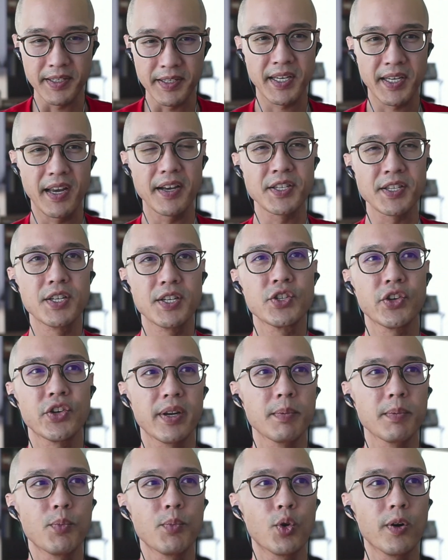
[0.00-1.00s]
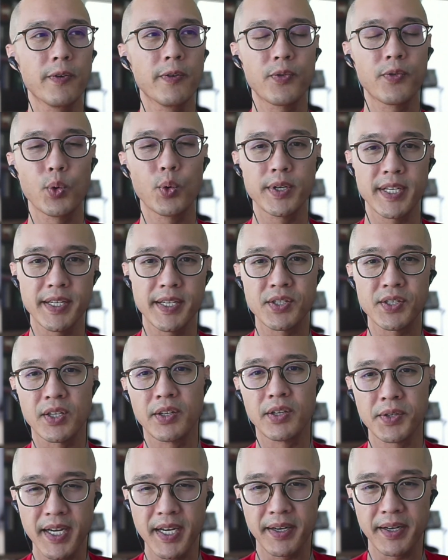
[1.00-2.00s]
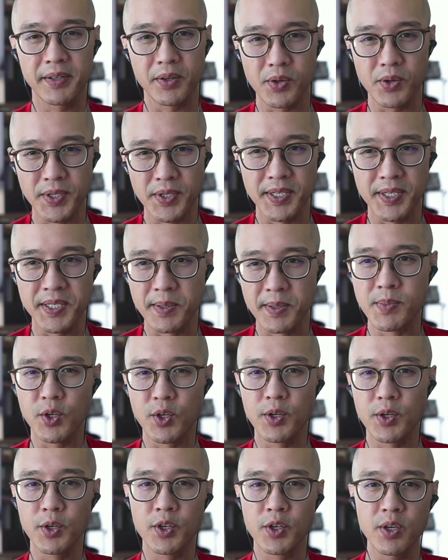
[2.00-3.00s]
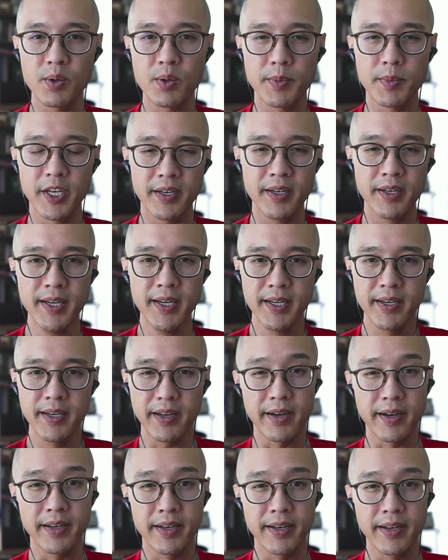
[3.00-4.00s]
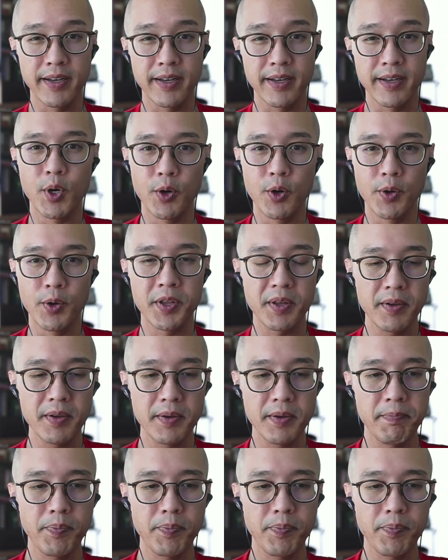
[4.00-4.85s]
chaos engineering more for testing your technical systems or your human? And I said both.